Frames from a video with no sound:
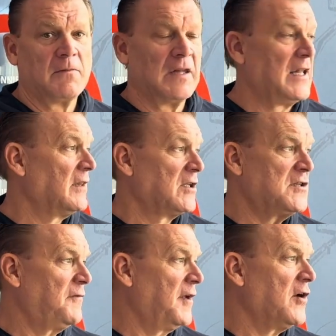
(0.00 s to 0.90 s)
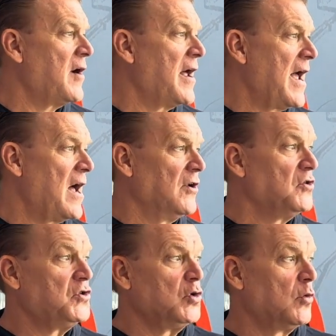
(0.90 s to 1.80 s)
let's figure out how
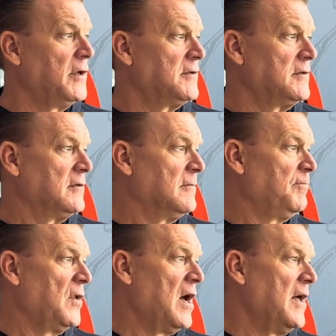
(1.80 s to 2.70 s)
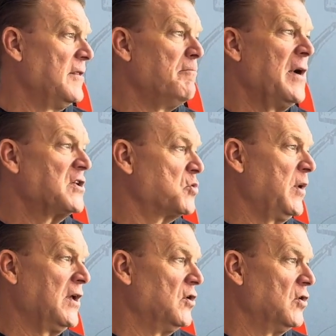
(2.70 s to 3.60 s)
to do it the best
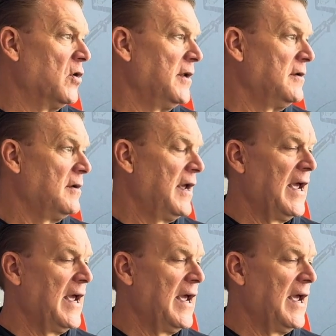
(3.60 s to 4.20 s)
we can do it.